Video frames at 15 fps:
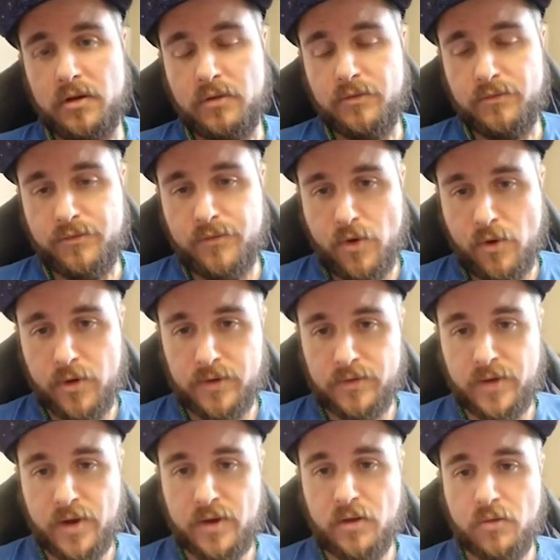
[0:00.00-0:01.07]
Focus
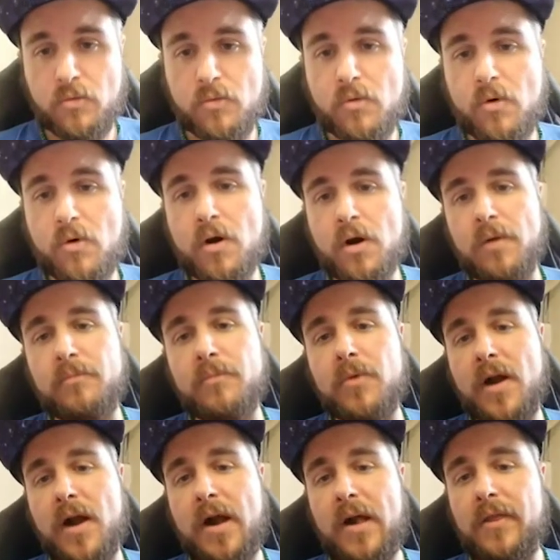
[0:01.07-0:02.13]
on the warm
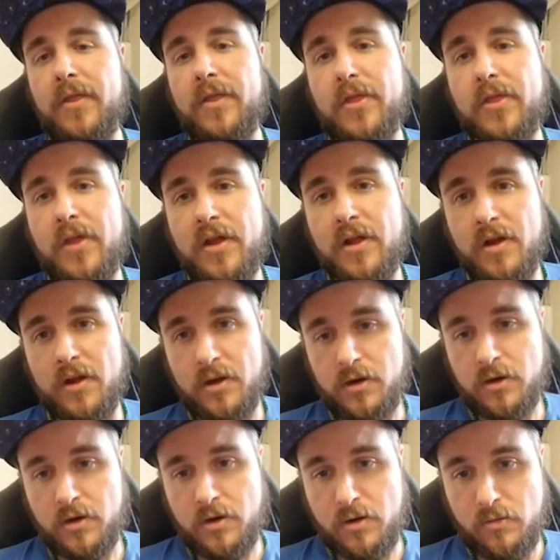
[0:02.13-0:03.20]
breath
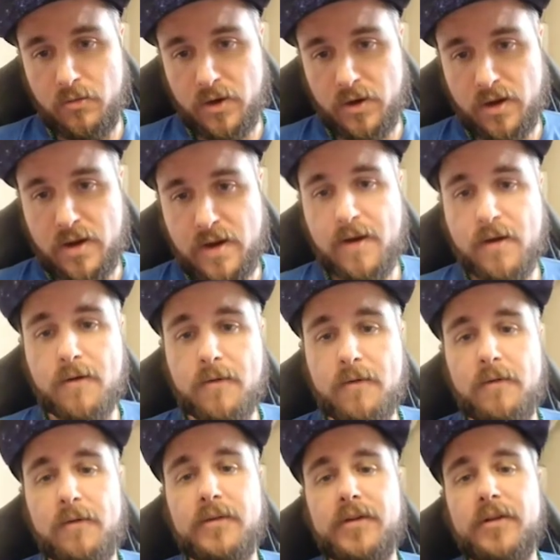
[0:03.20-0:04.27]
going
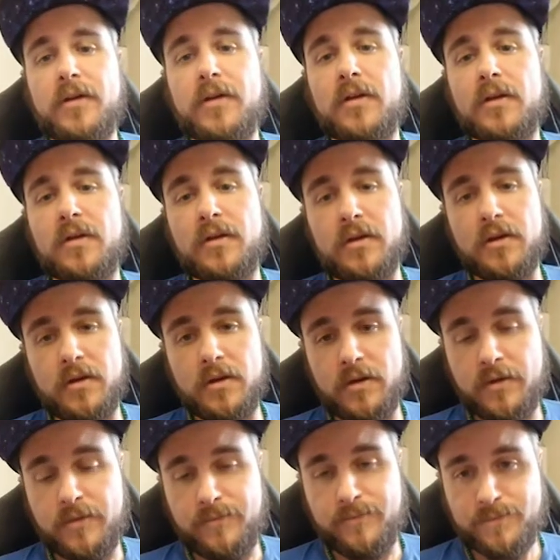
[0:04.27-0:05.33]
out
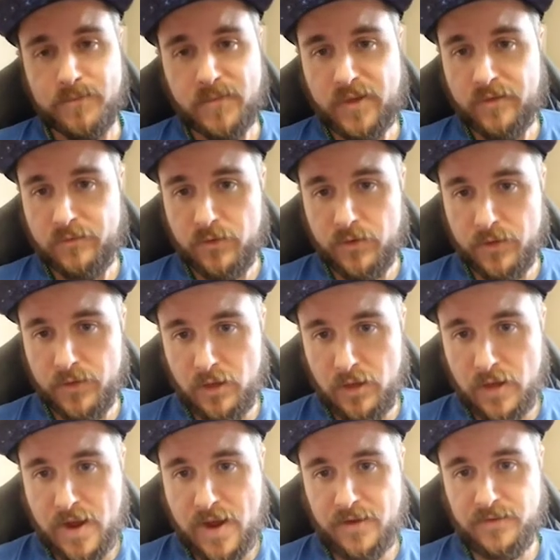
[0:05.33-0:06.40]
for the
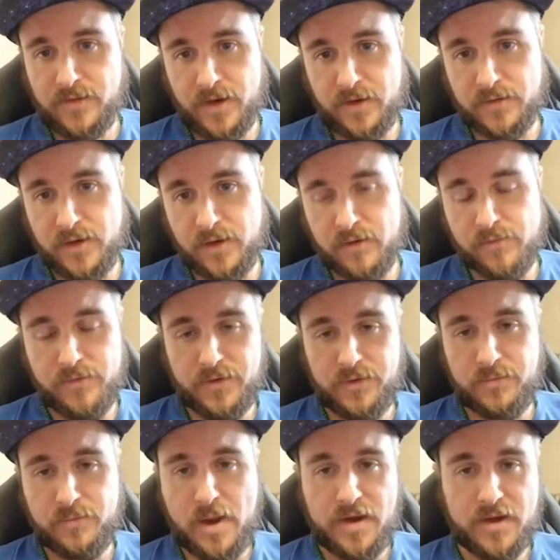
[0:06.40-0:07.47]
last exhale of this
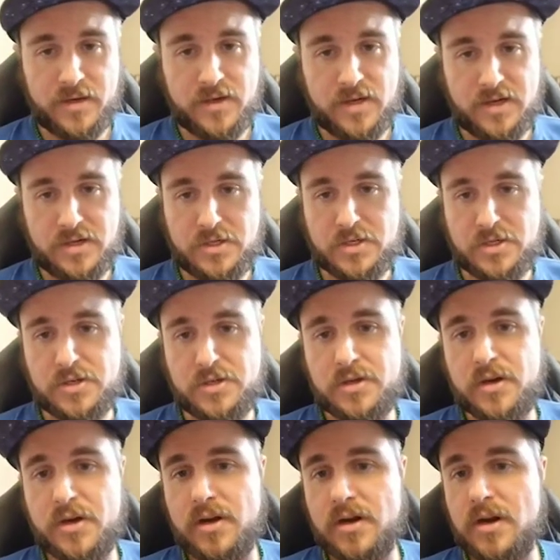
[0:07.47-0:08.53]
meditation
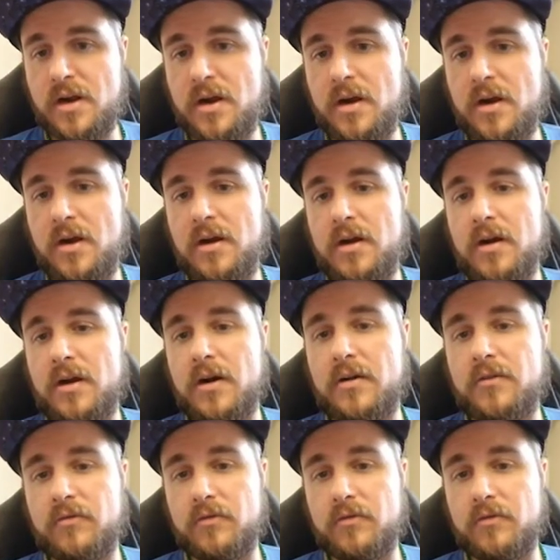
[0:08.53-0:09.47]
for